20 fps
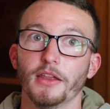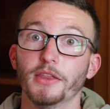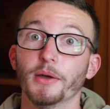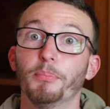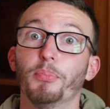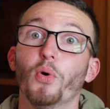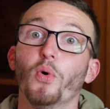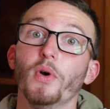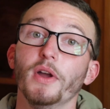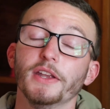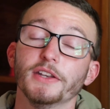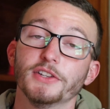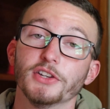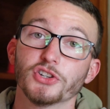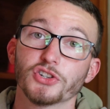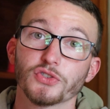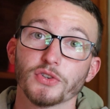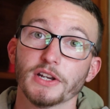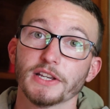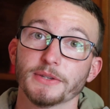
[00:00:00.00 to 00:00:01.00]
the point to
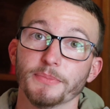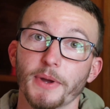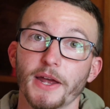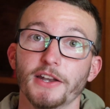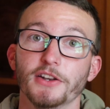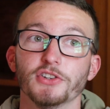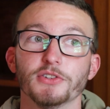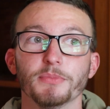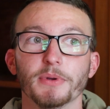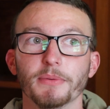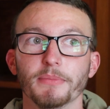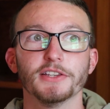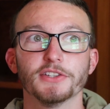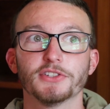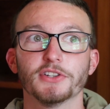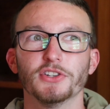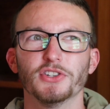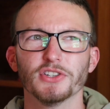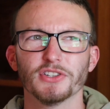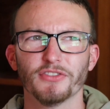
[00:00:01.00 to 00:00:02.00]
stress management is
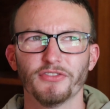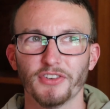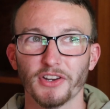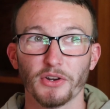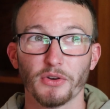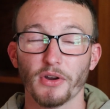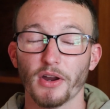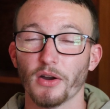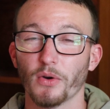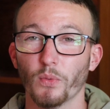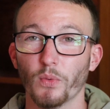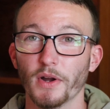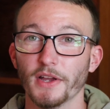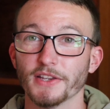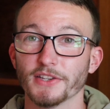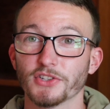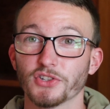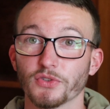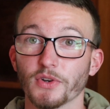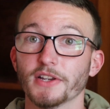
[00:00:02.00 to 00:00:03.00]
to just figure out what
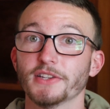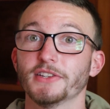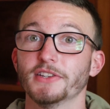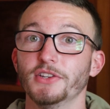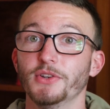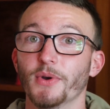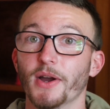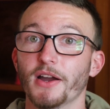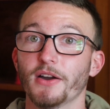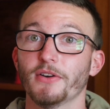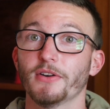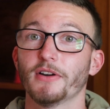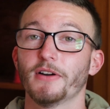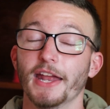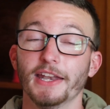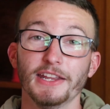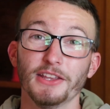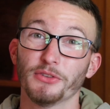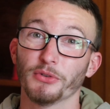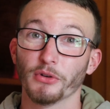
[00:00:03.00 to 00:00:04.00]
is stressing you out
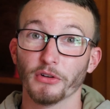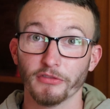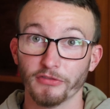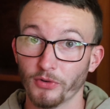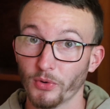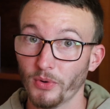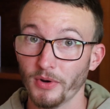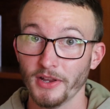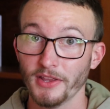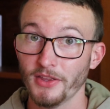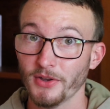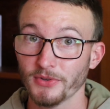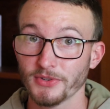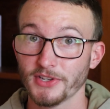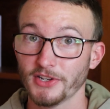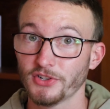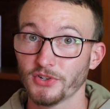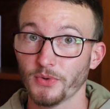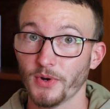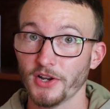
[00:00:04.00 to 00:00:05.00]
and either avoid those
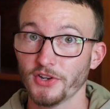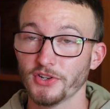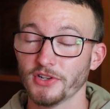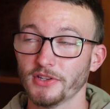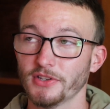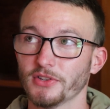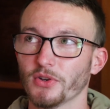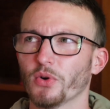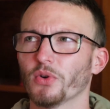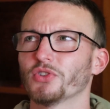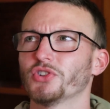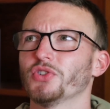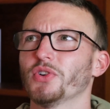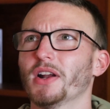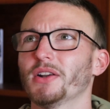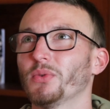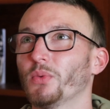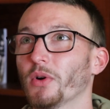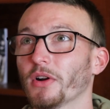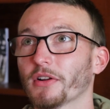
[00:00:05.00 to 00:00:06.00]
situations or
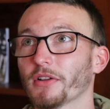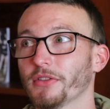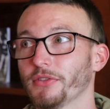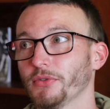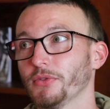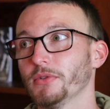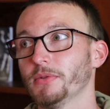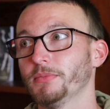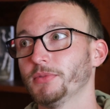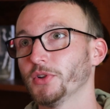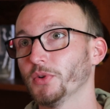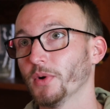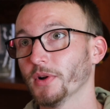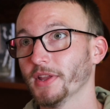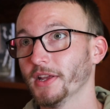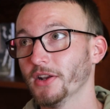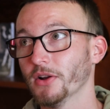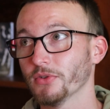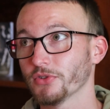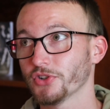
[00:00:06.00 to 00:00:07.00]
try to work through them to where
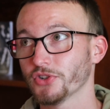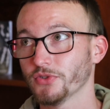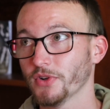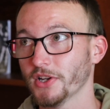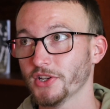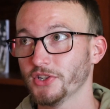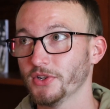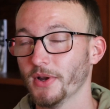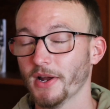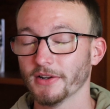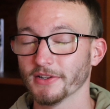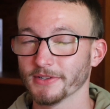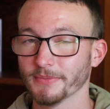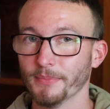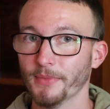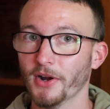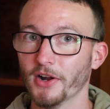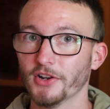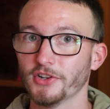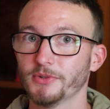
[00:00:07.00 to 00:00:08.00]
they don't stress you out as
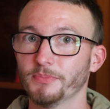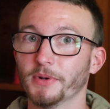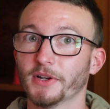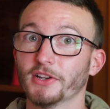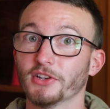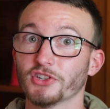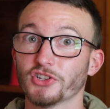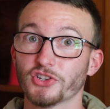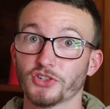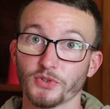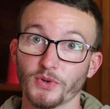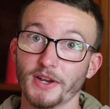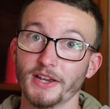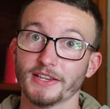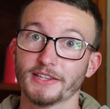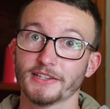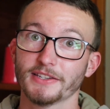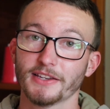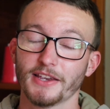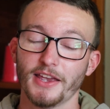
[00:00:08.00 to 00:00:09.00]
much, because
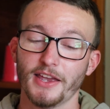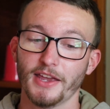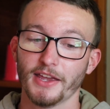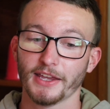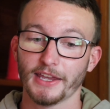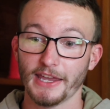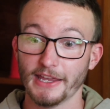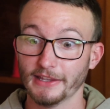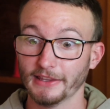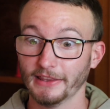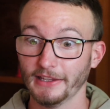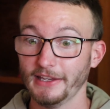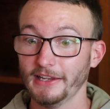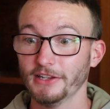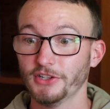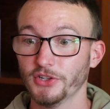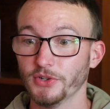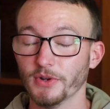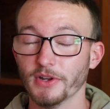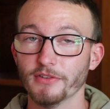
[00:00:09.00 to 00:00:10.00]
stress can
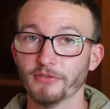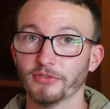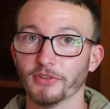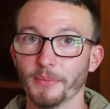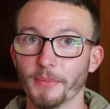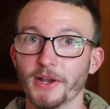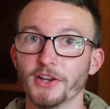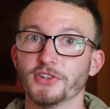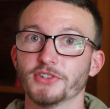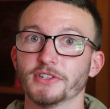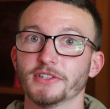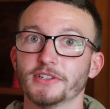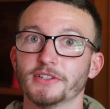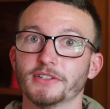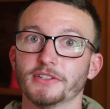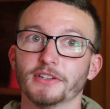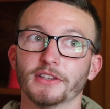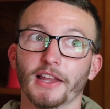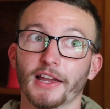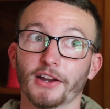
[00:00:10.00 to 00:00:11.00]
lead to inflammation
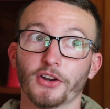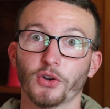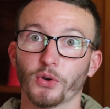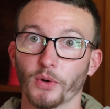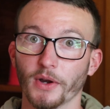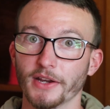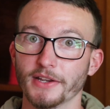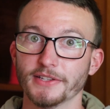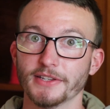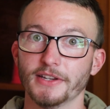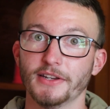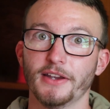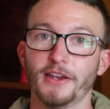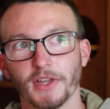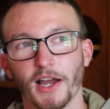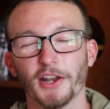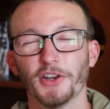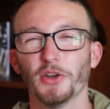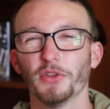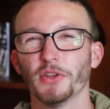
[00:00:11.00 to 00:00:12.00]
like crazy.
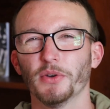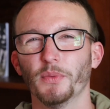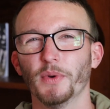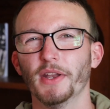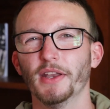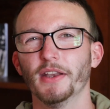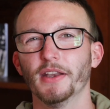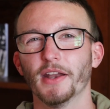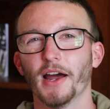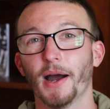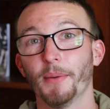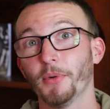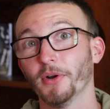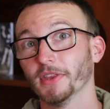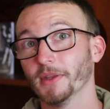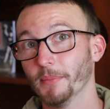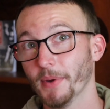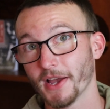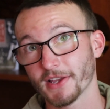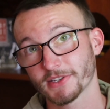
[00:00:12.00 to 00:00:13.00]
I know that when I'm
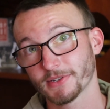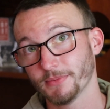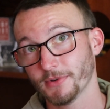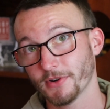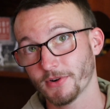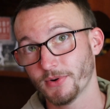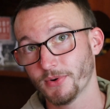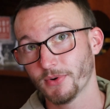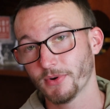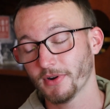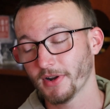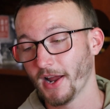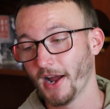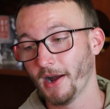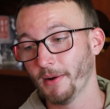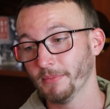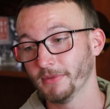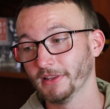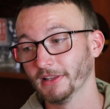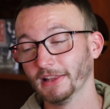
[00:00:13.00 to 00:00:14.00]
on the basketball court,
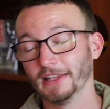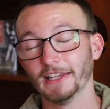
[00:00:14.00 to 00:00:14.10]
I'm the